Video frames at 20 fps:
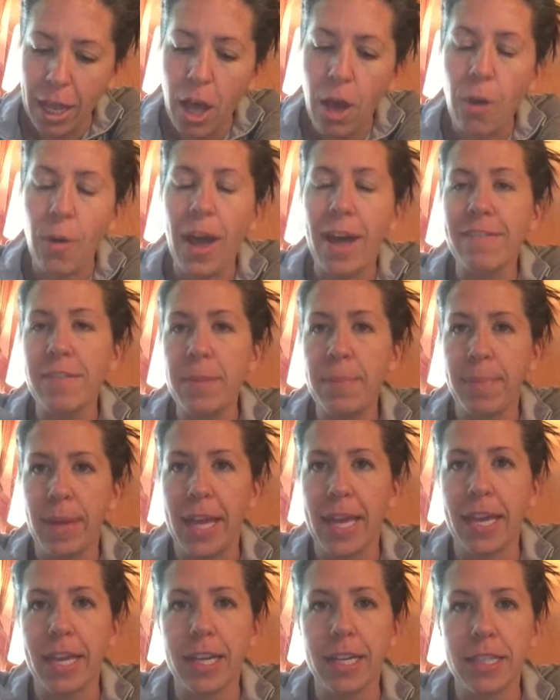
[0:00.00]
Oh, have a
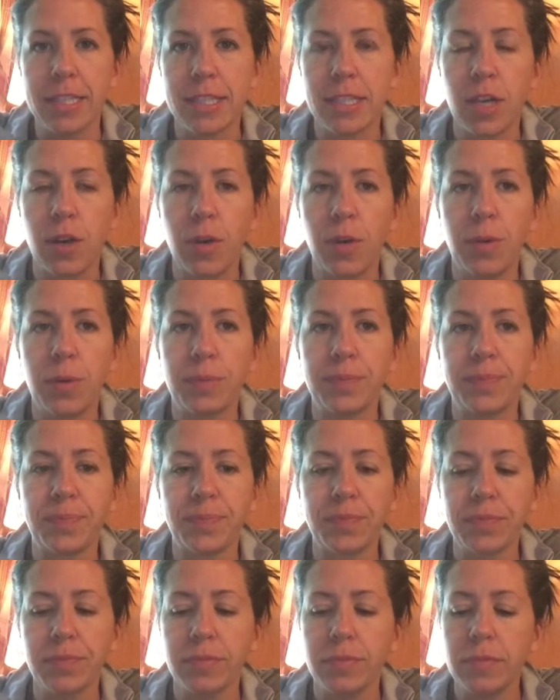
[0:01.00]
bank. So
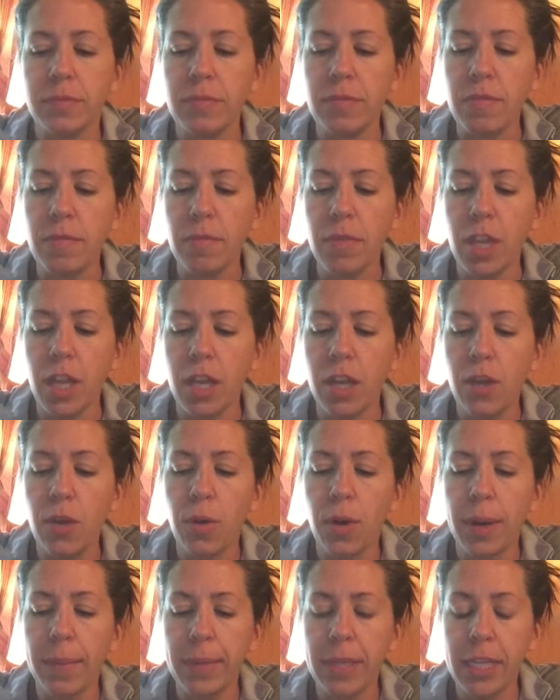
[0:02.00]

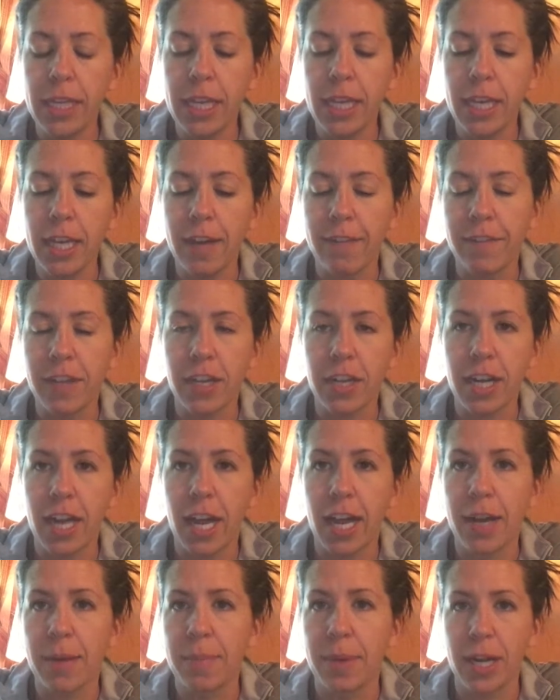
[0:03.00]
normally, if you're
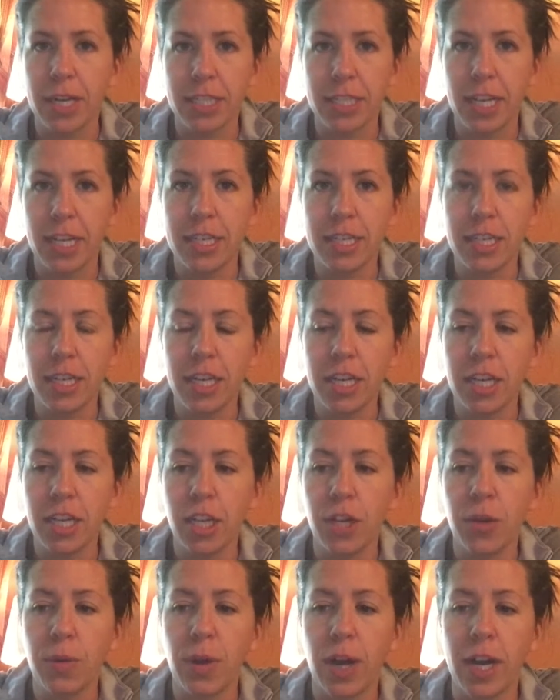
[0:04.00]
not a bartender,
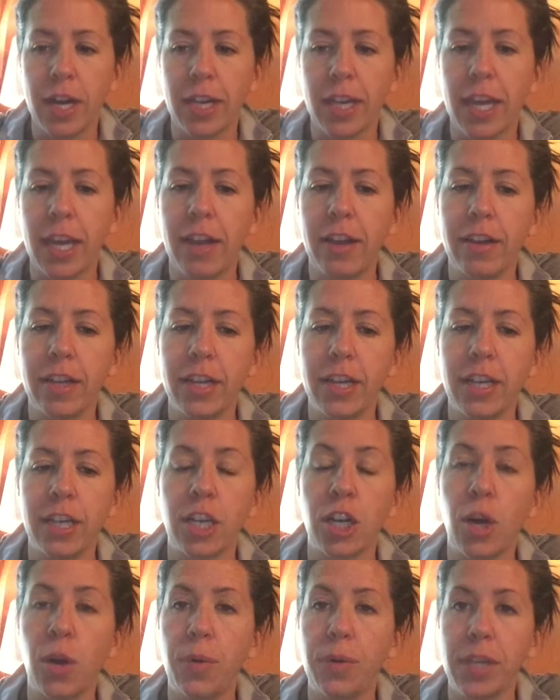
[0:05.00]
you are carrying
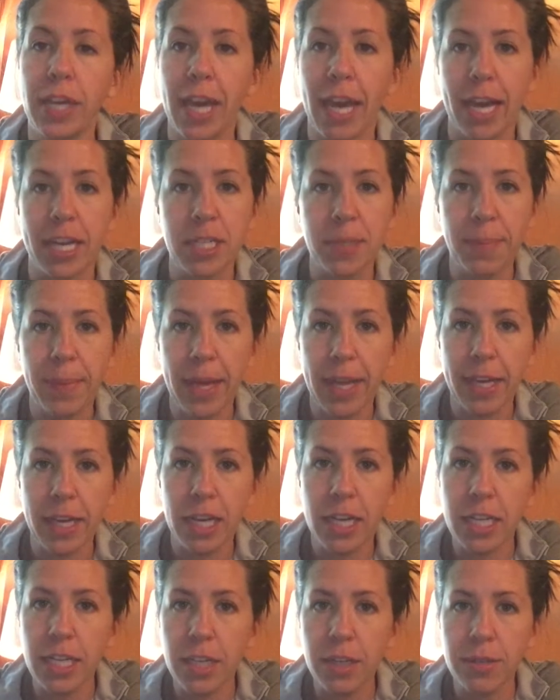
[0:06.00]
your own cash bank
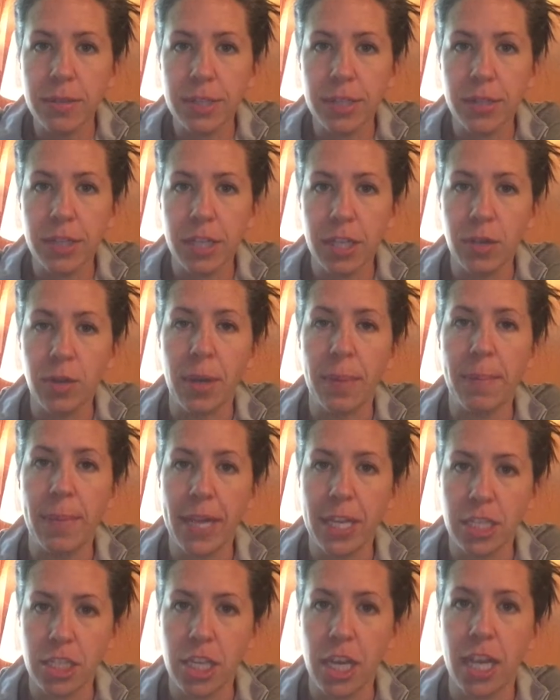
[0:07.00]
on you so that you can
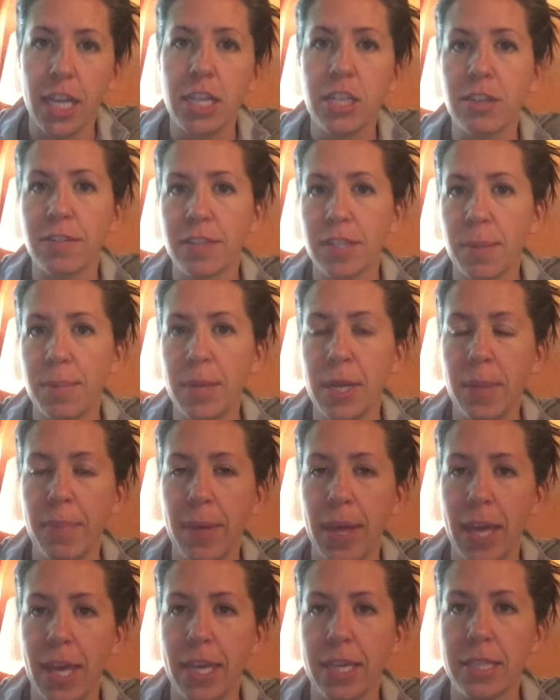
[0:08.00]
make change if somebody
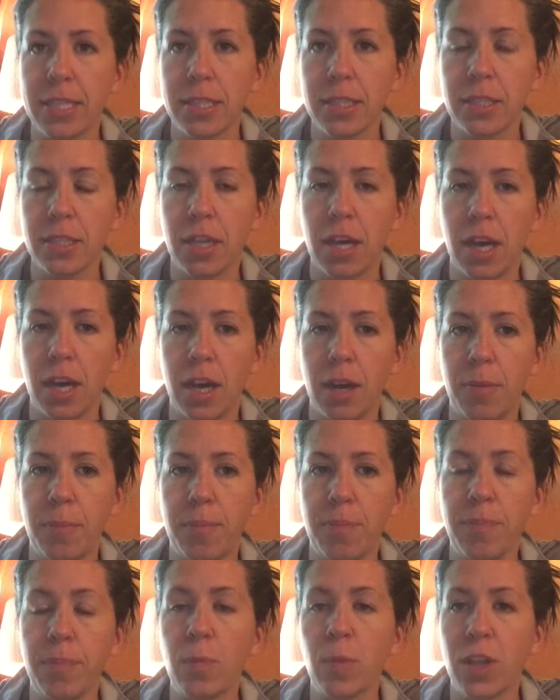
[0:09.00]
pays
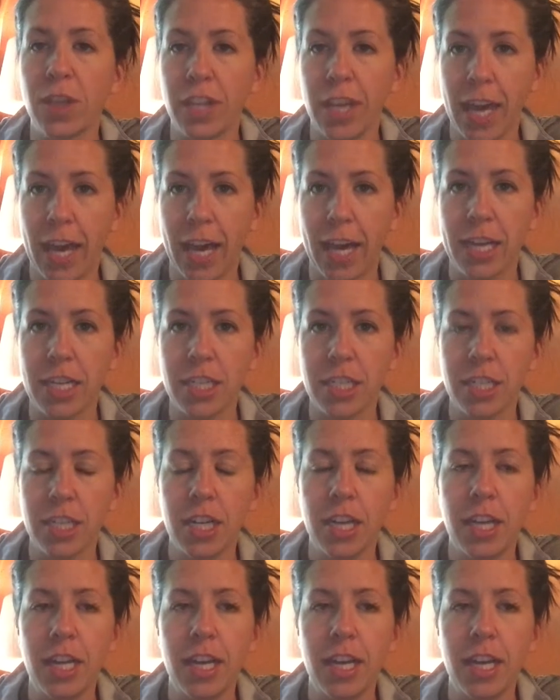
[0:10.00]
with cash.